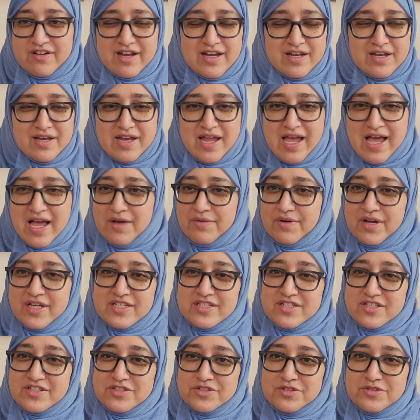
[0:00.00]
and how I
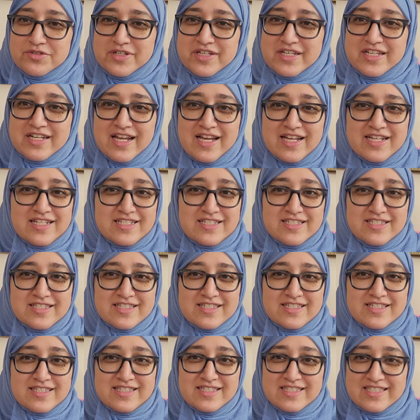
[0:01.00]
should do it. I just
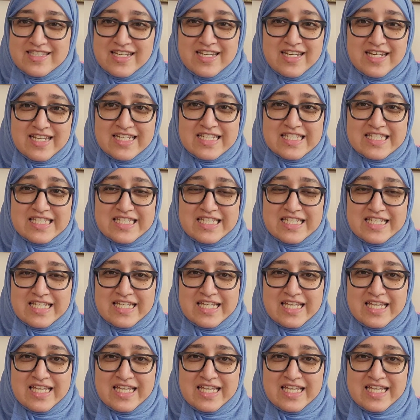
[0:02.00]
did it.